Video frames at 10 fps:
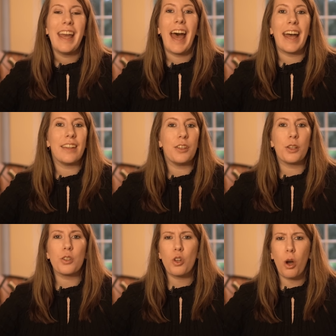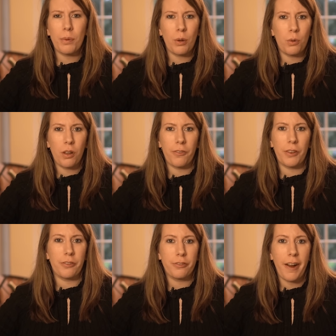And then you could top that all off
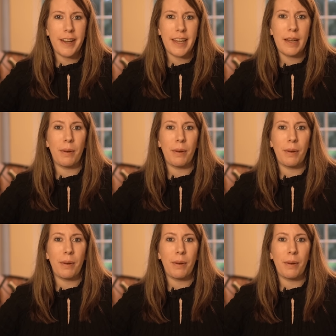on the Friday